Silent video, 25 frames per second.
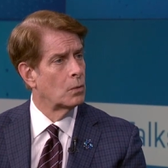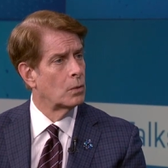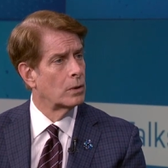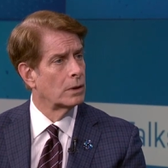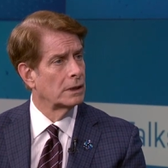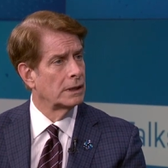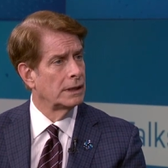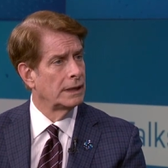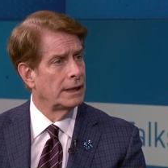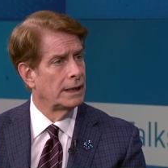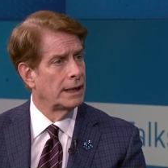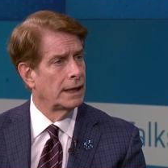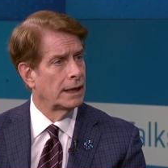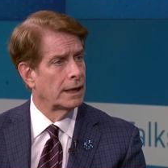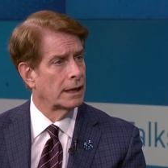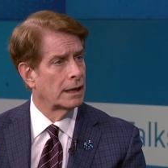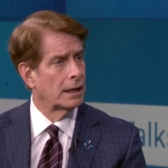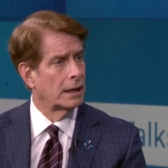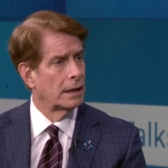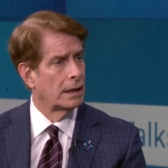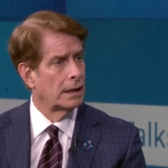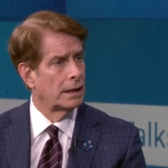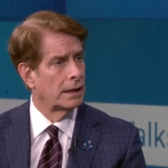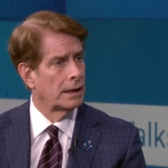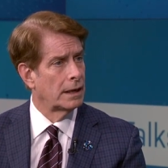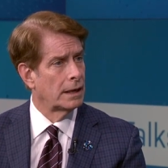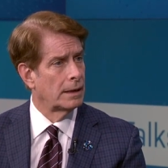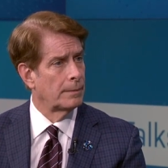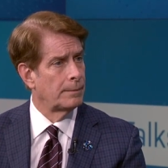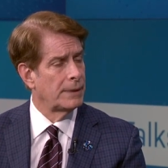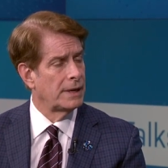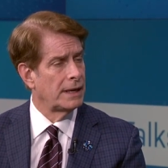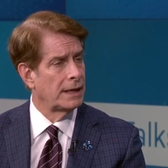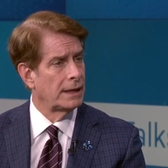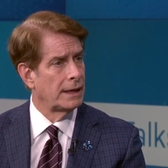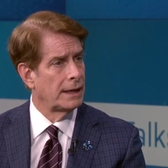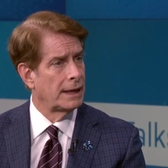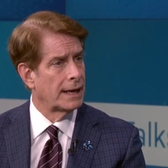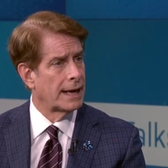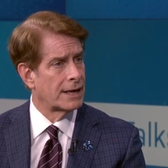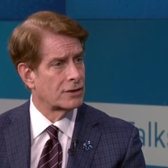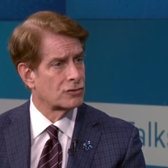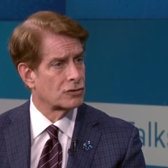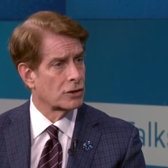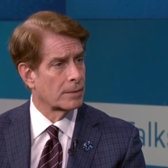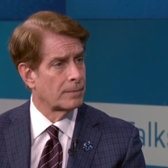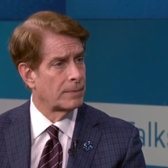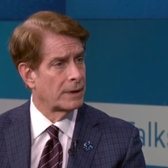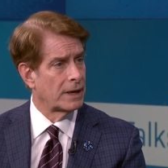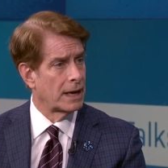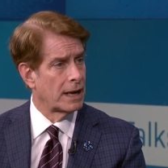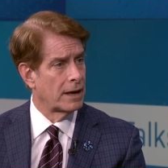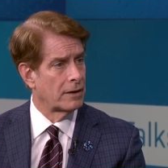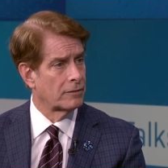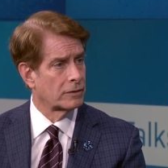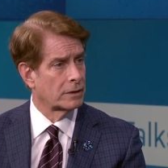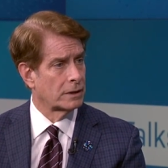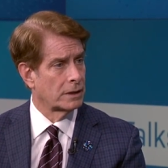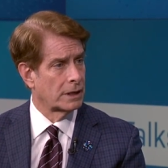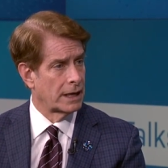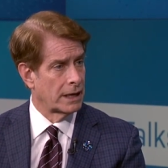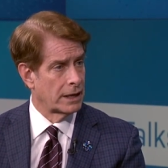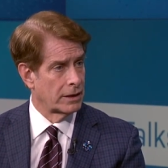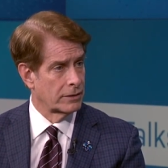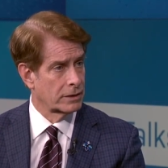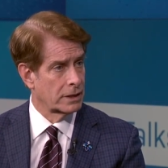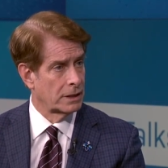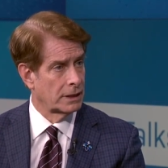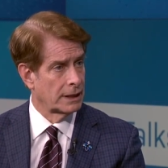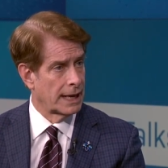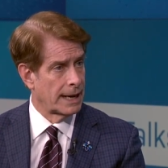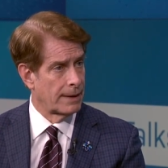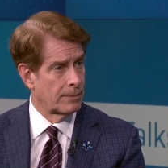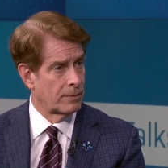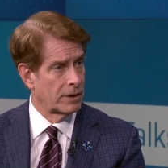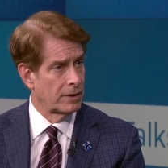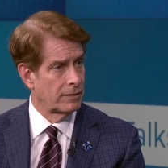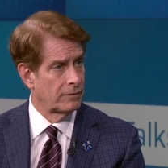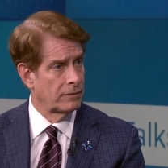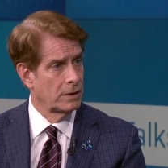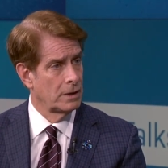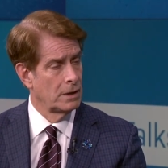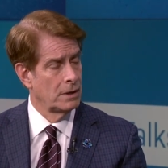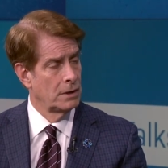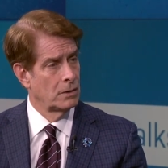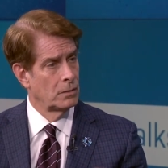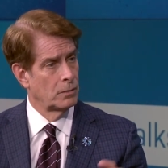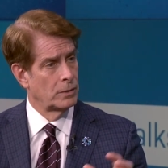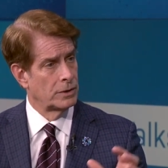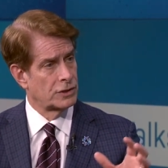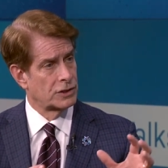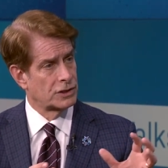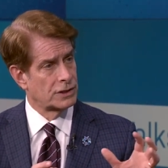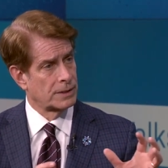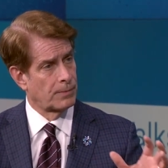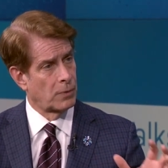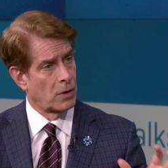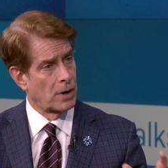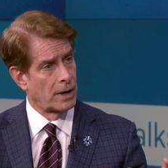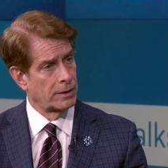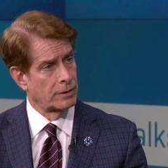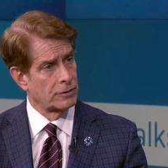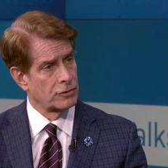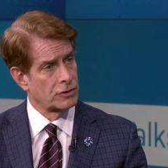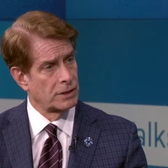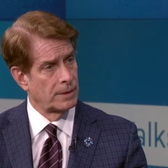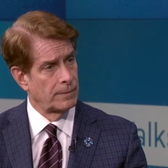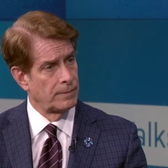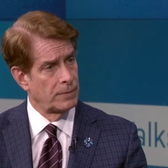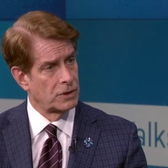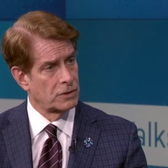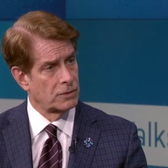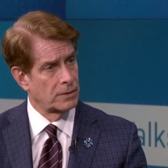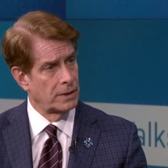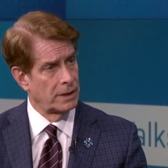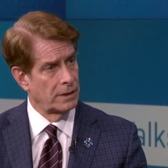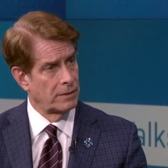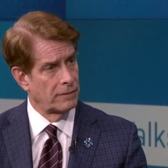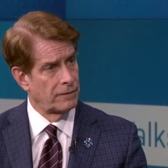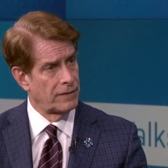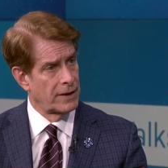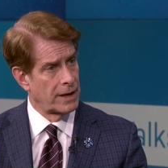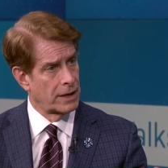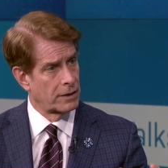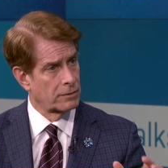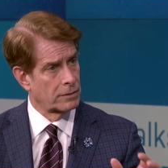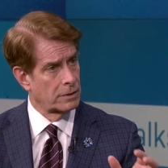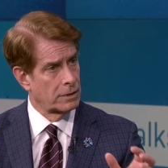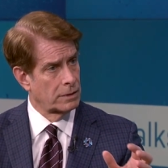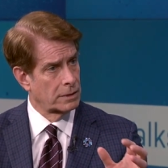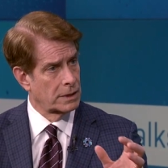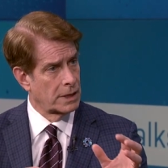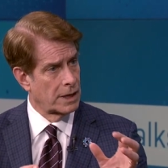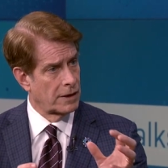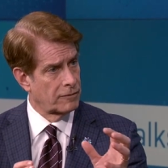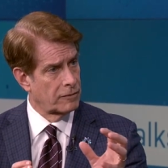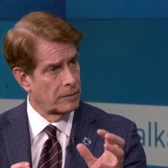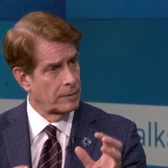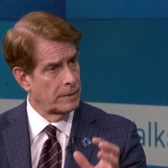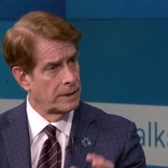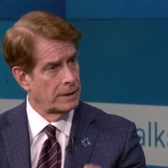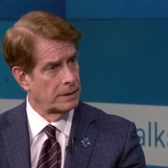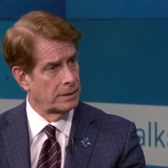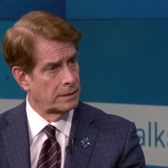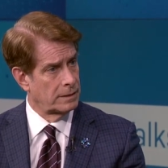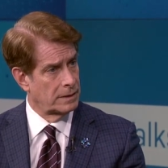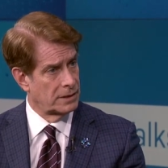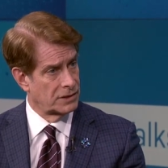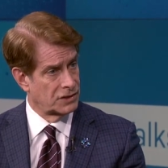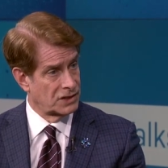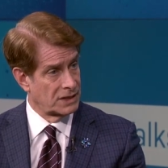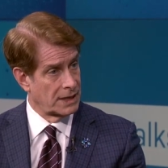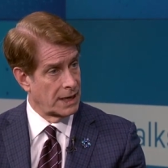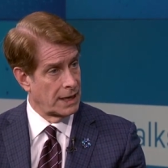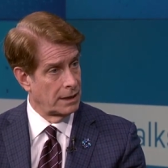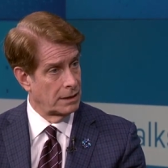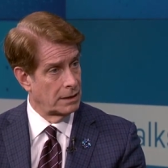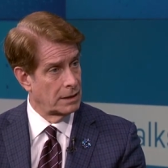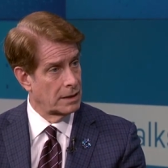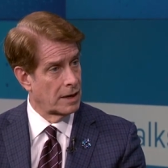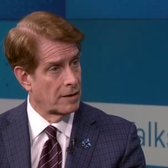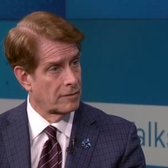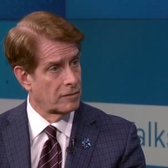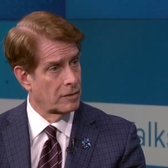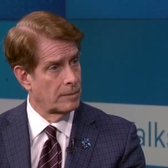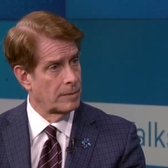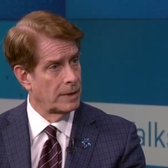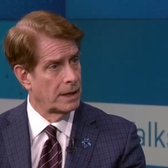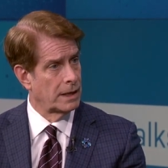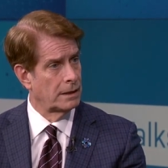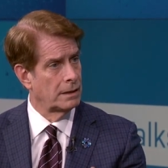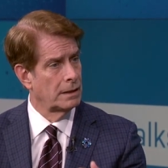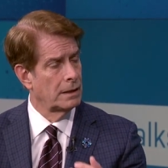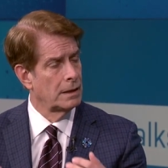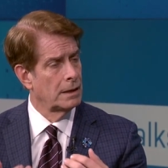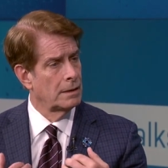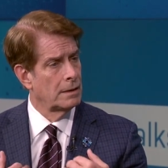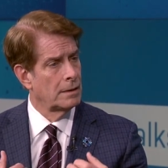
we're leading a pediatric behavioral health collaborative, which is a partnership between the federal government, the state government,